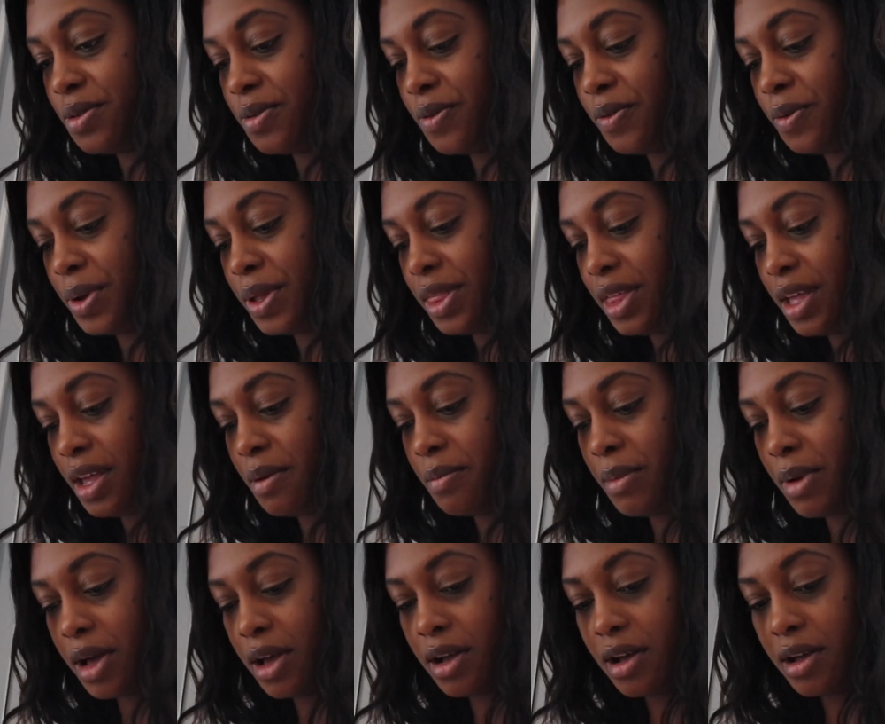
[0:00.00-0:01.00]
with
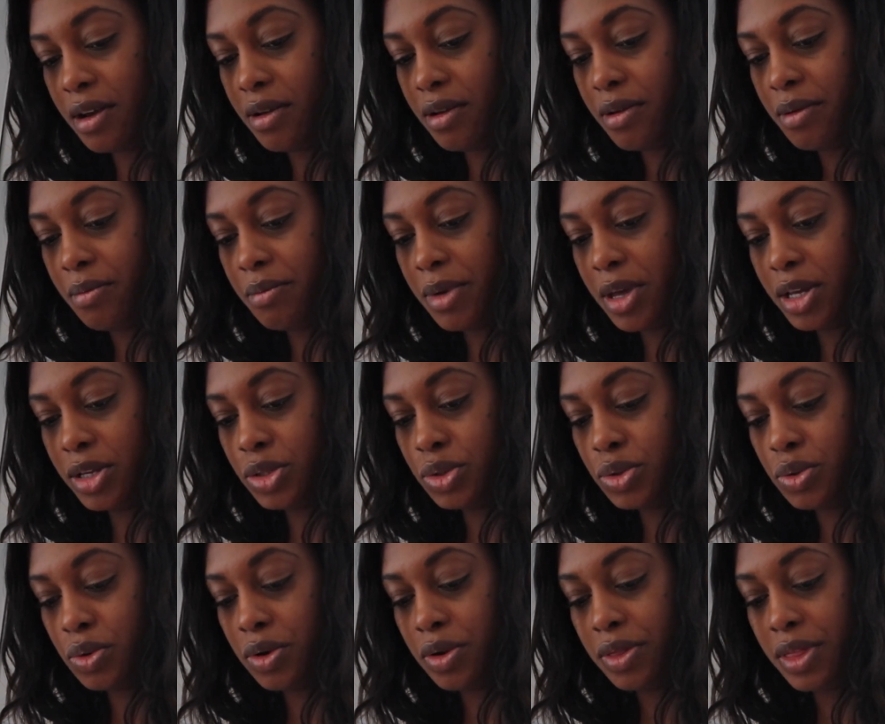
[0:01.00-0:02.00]
him, I gotta make
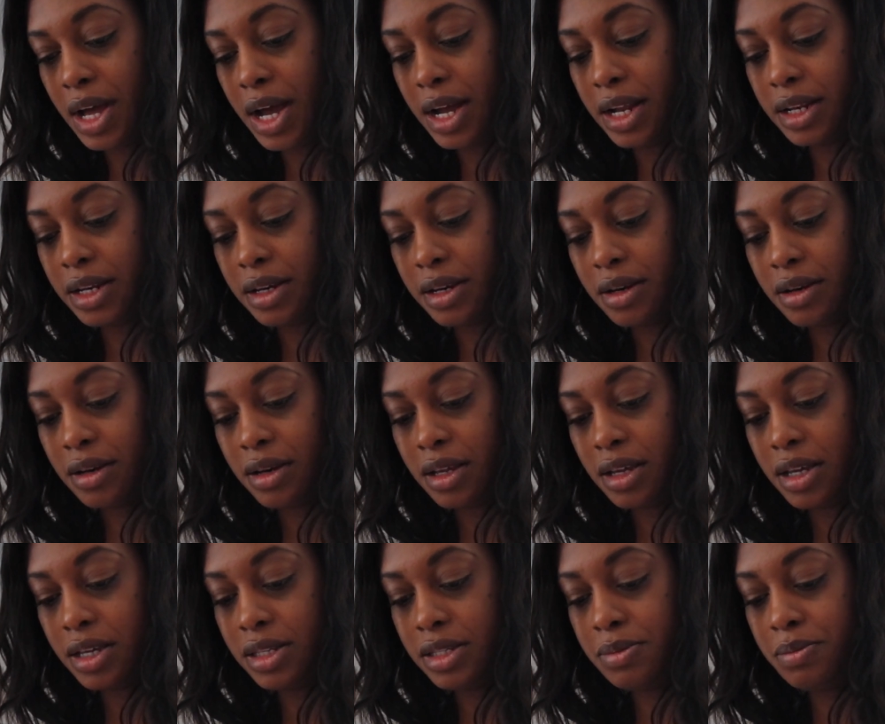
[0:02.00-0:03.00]
sure that
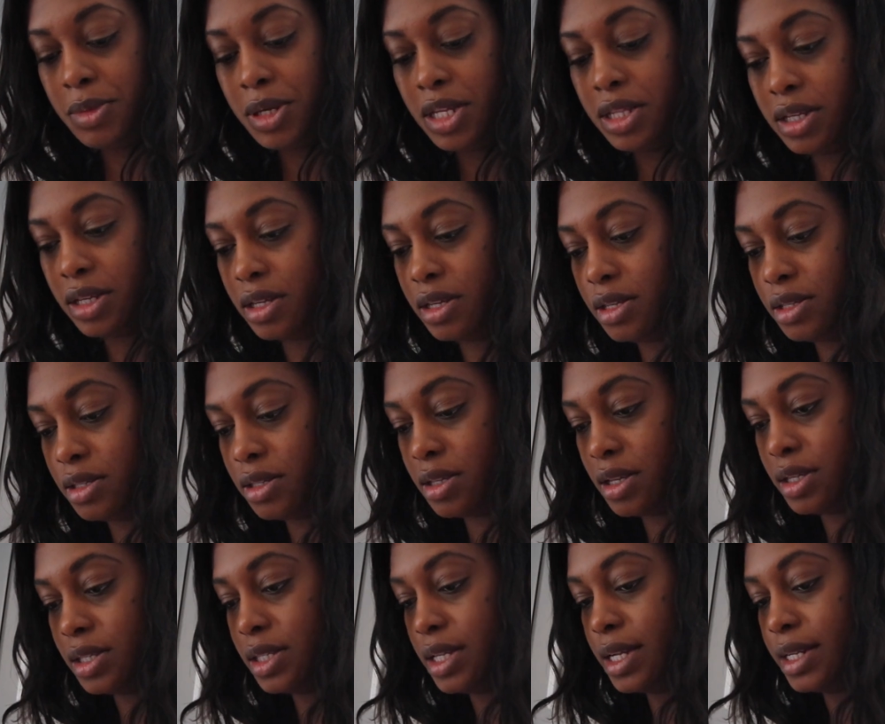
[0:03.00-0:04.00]
his meat is
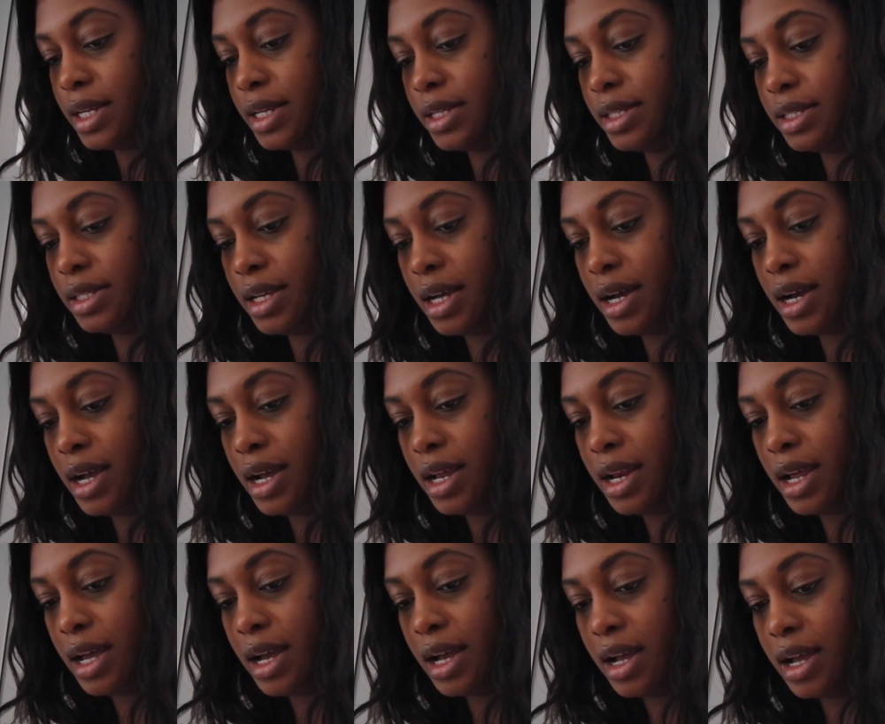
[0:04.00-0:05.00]
set
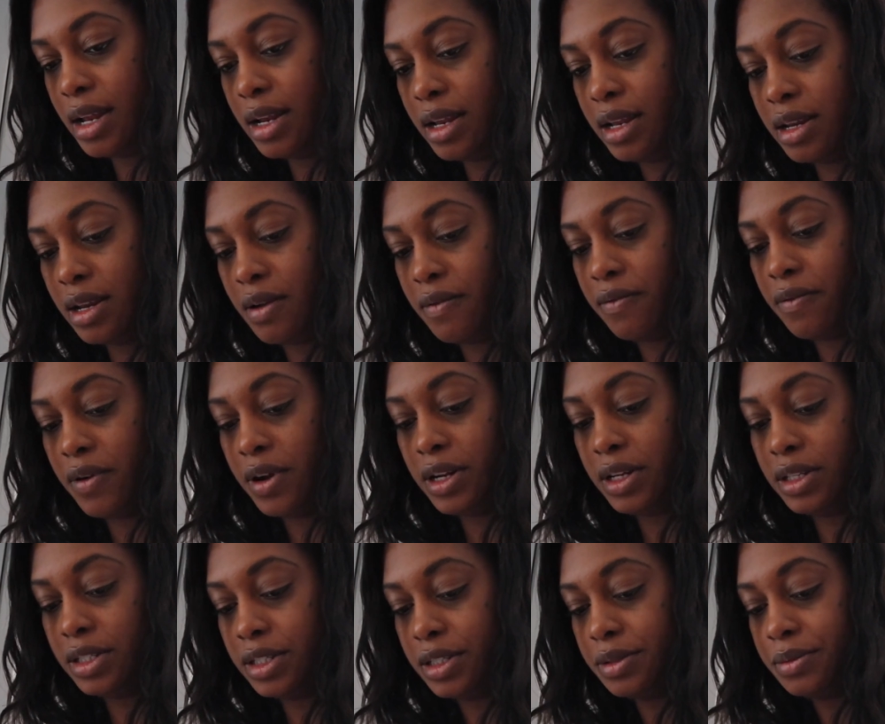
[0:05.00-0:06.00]
aside and
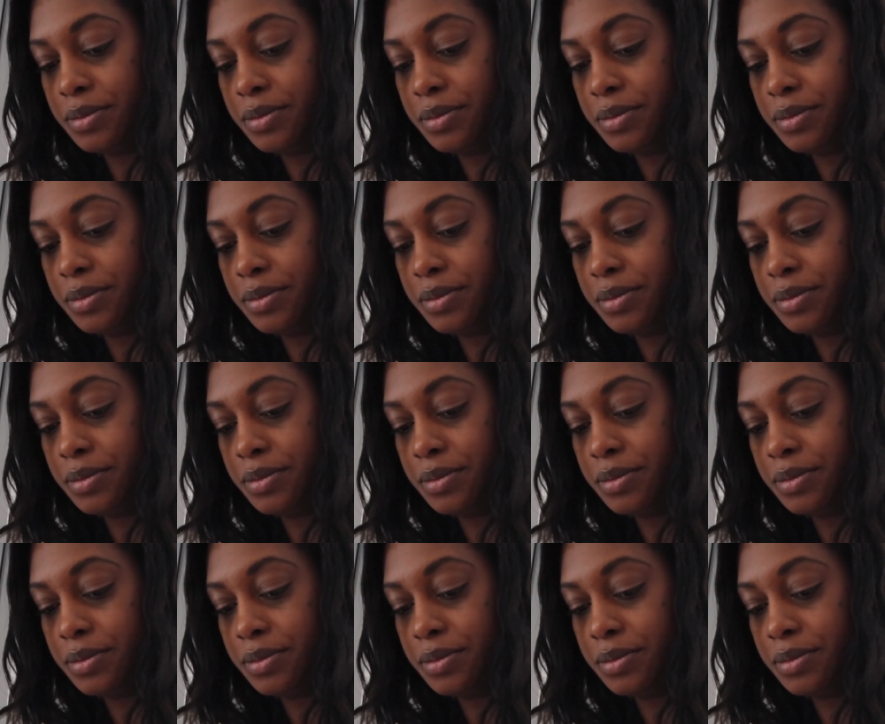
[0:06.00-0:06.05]
different.